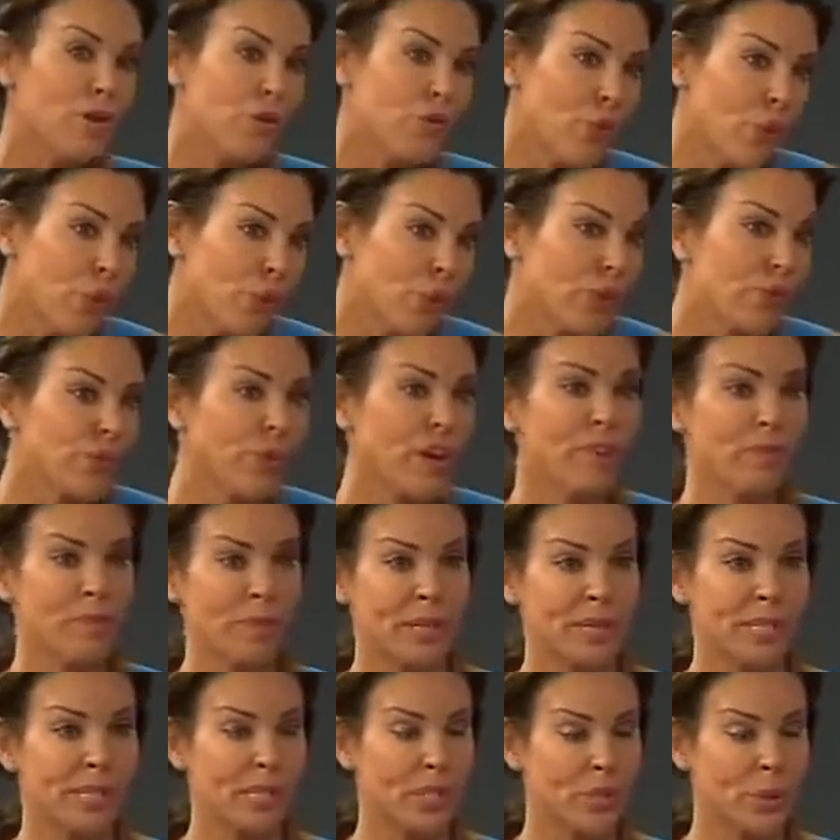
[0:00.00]
45
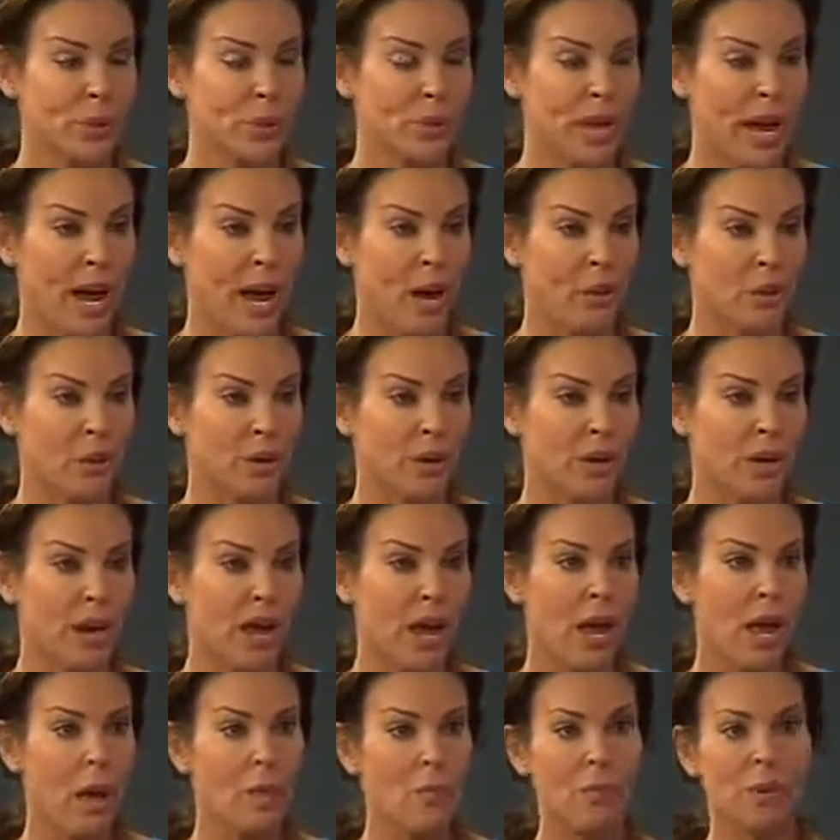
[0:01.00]
minutes to an hour,
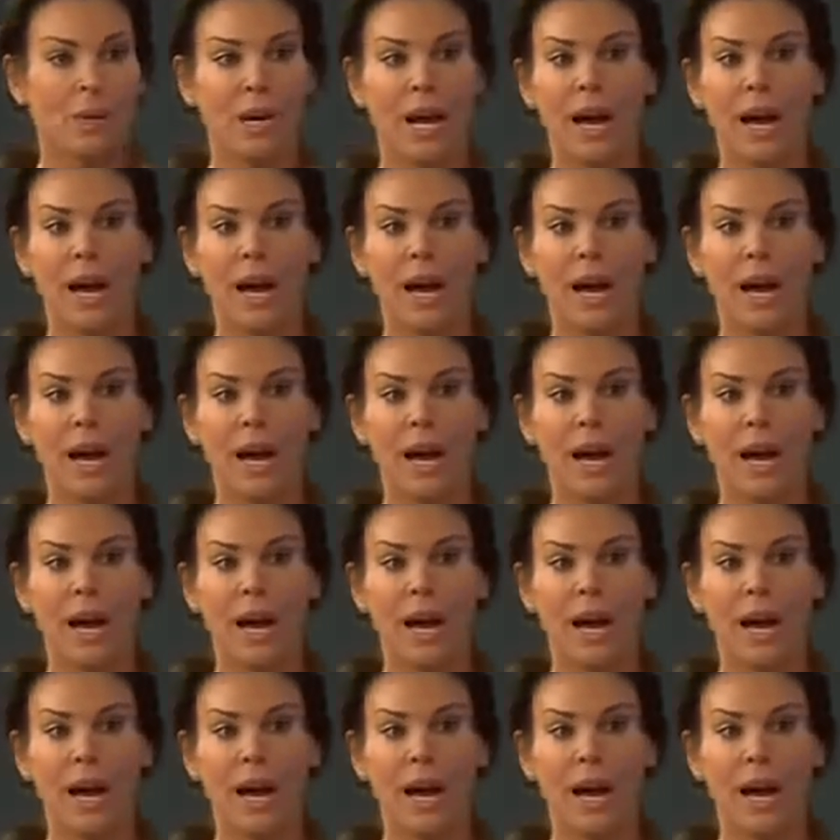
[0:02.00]
but